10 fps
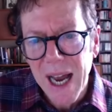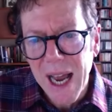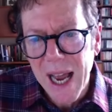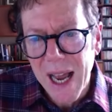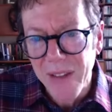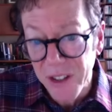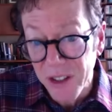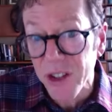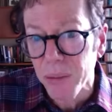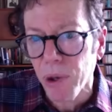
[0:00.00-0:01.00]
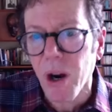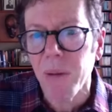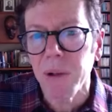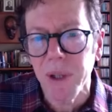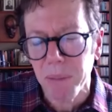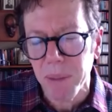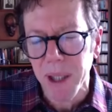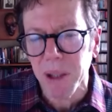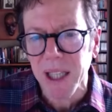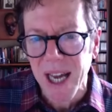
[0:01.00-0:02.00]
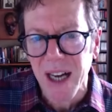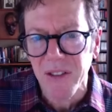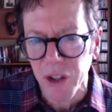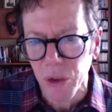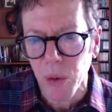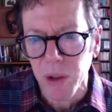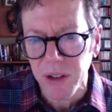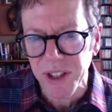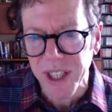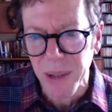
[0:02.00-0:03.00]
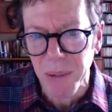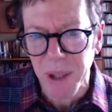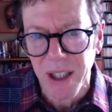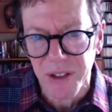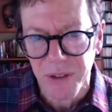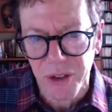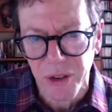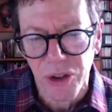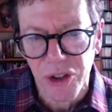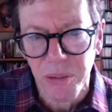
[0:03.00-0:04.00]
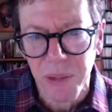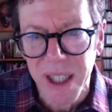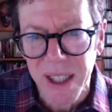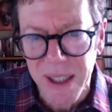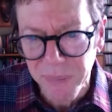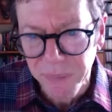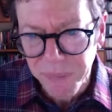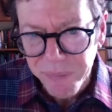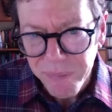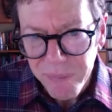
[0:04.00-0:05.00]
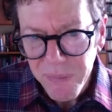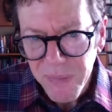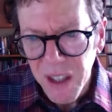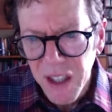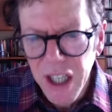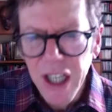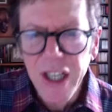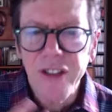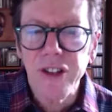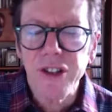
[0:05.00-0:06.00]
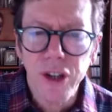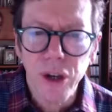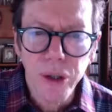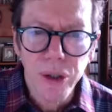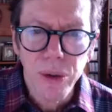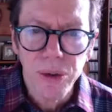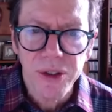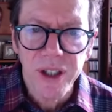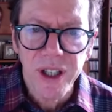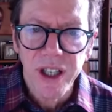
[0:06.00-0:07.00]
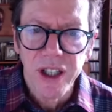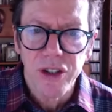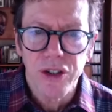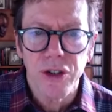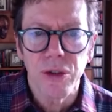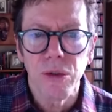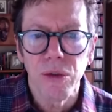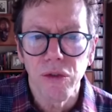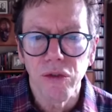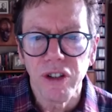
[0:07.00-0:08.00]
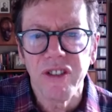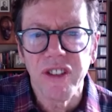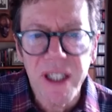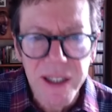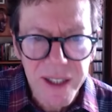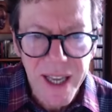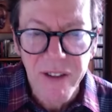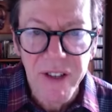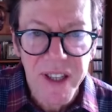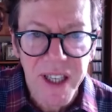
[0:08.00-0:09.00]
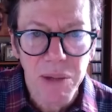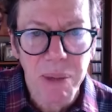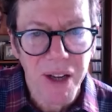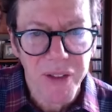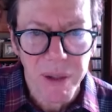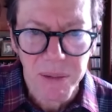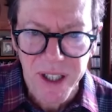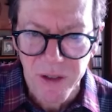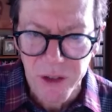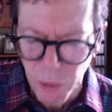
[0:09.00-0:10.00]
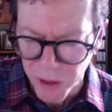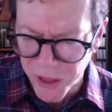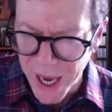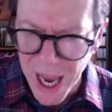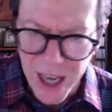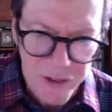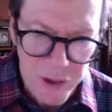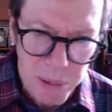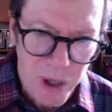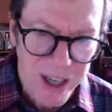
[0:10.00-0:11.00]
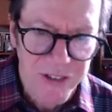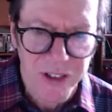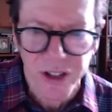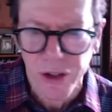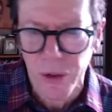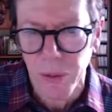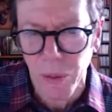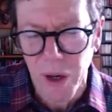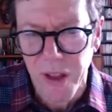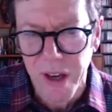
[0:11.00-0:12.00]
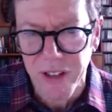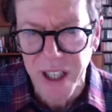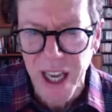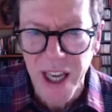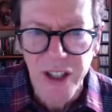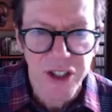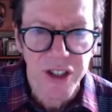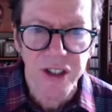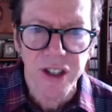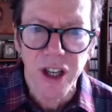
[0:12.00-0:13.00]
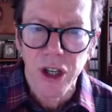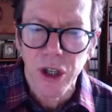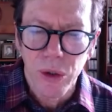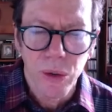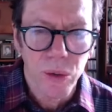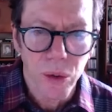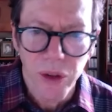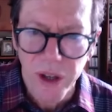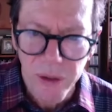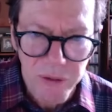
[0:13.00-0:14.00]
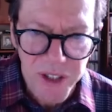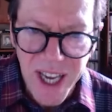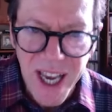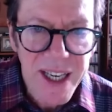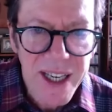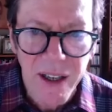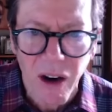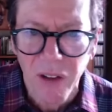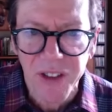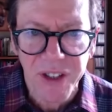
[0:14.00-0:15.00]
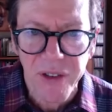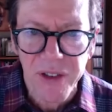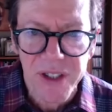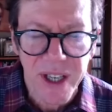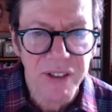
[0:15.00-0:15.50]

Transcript: and this is a problem that people have in the world today because of social media. They're so used to revealing everything about themselves, what they had for breakfast, who, where they vacationed, who, who they're dating, all this other stuff